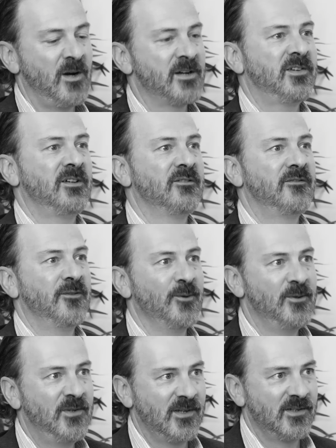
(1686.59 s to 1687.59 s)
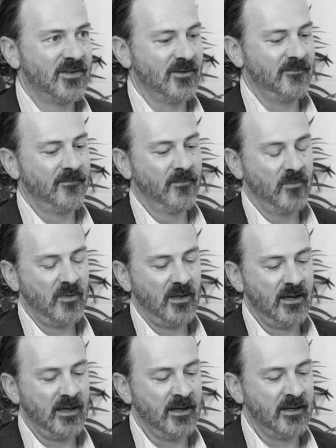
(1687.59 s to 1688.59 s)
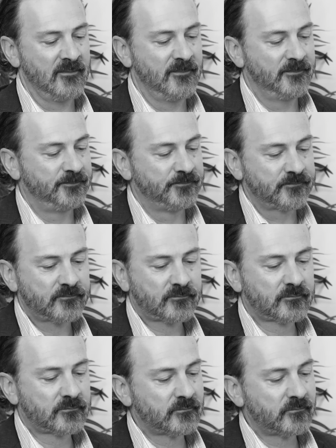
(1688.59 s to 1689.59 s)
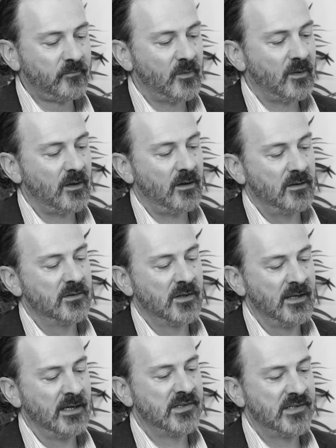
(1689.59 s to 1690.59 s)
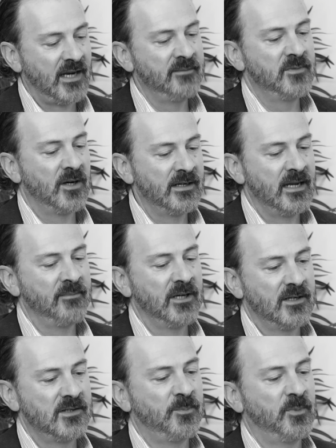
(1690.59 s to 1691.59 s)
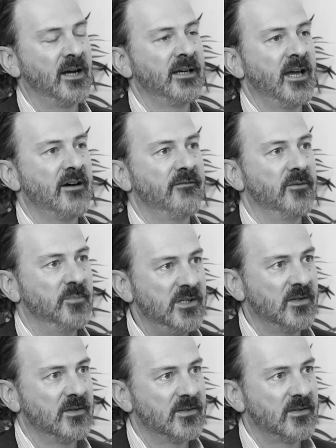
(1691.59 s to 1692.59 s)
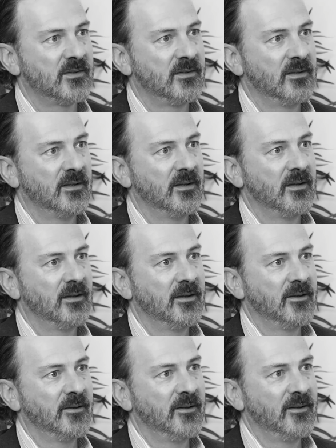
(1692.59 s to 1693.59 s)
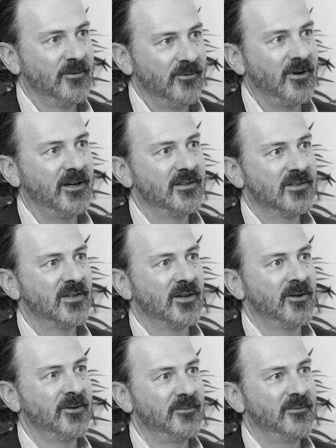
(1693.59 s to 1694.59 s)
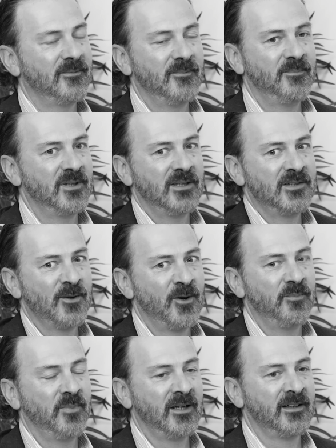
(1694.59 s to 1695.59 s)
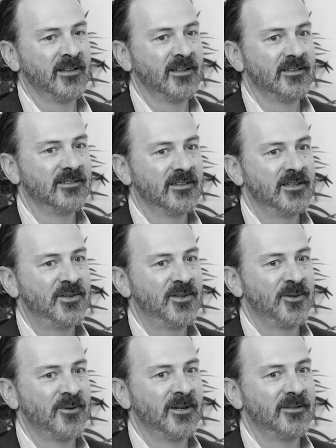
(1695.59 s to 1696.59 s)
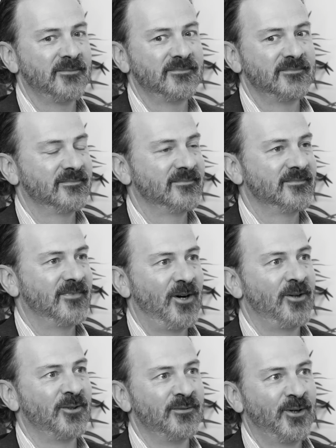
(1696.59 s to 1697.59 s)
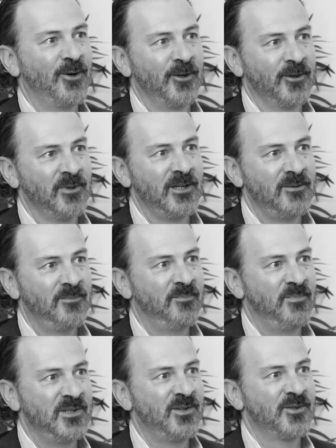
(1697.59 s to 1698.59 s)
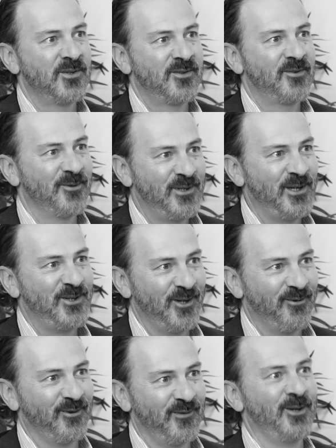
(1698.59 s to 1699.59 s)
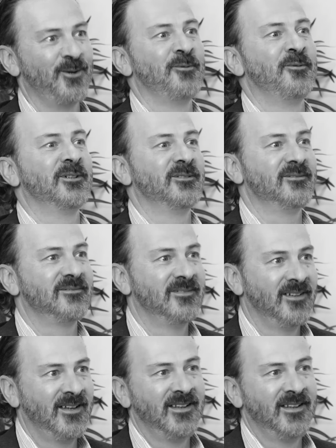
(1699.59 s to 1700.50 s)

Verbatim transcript: trust in a food system. And so that same dynamic is playing out for business, right? So, but there's not been a let's do a whole of economy business strategic review and